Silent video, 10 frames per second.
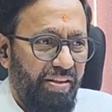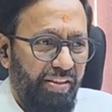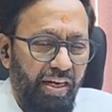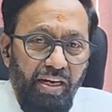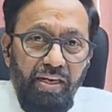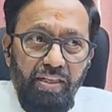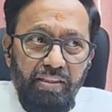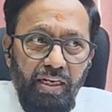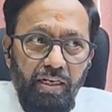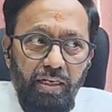
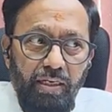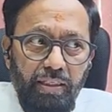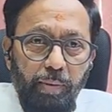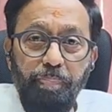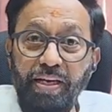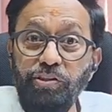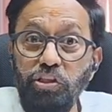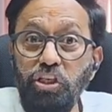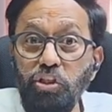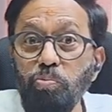the
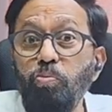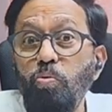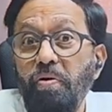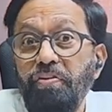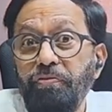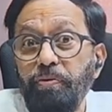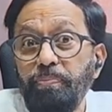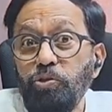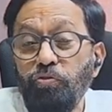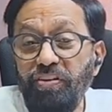capacity to move away from
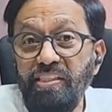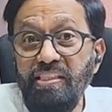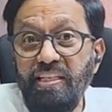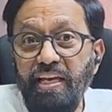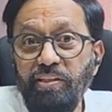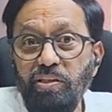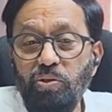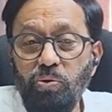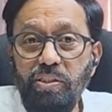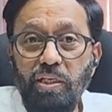the sophisticated
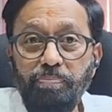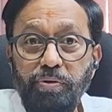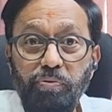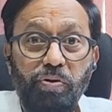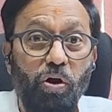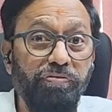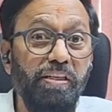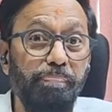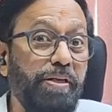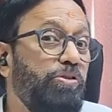roles that Prithvi
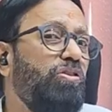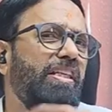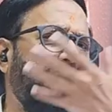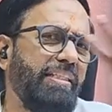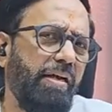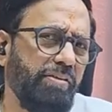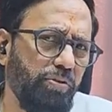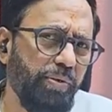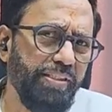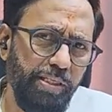often plays, or the
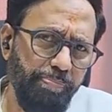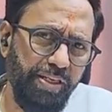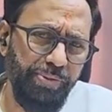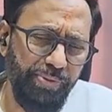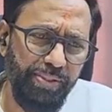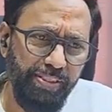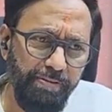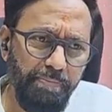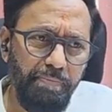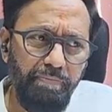light-hearted ones he plays,
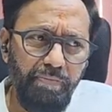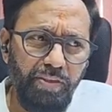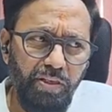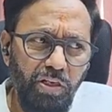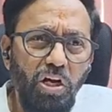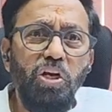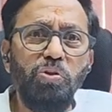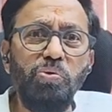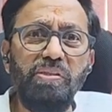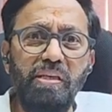
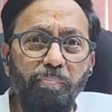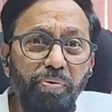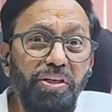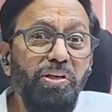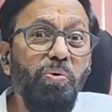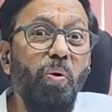to somebody who